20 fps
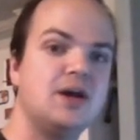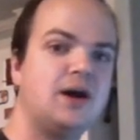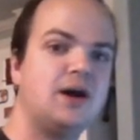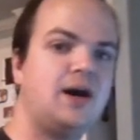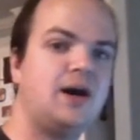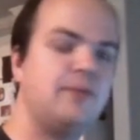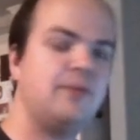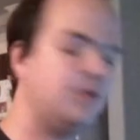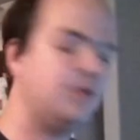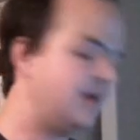
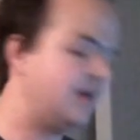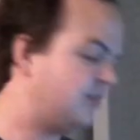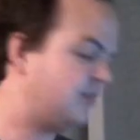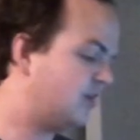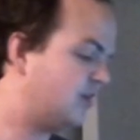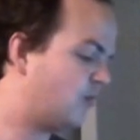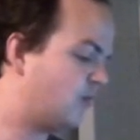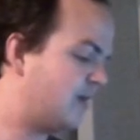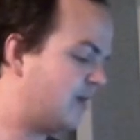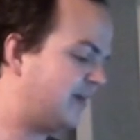but I
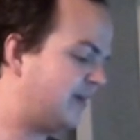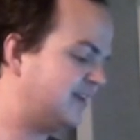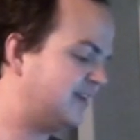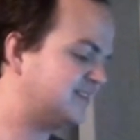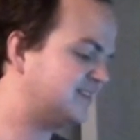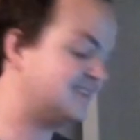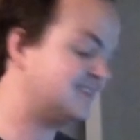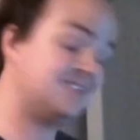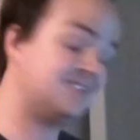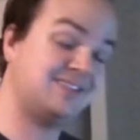think Waymon
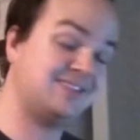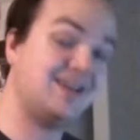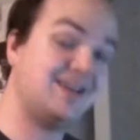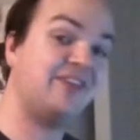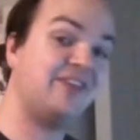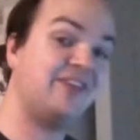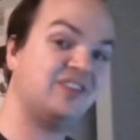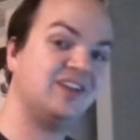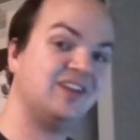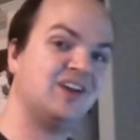is
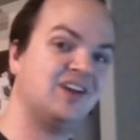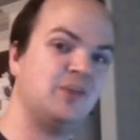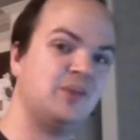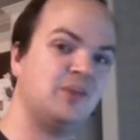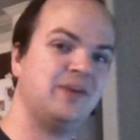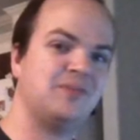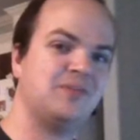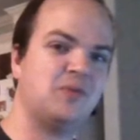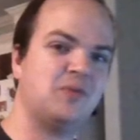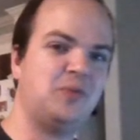definitely going to
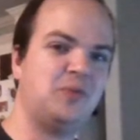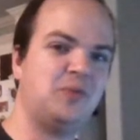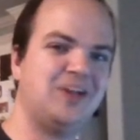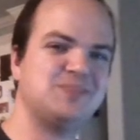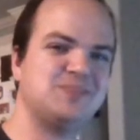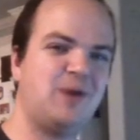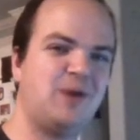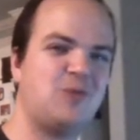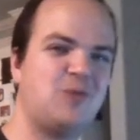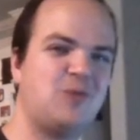be
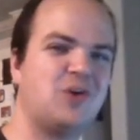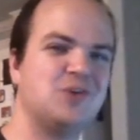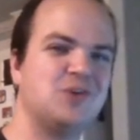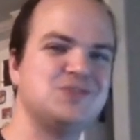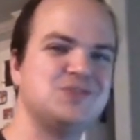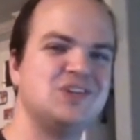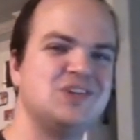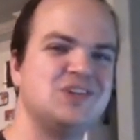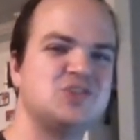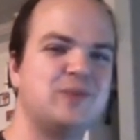replaced by
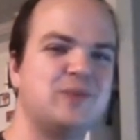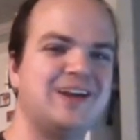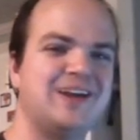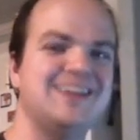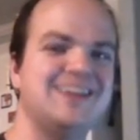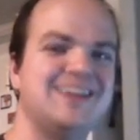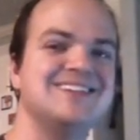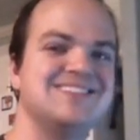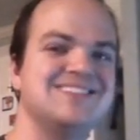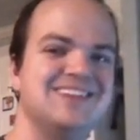Waruseadramon
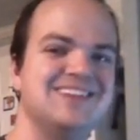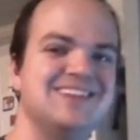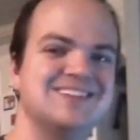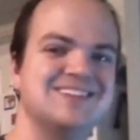easily.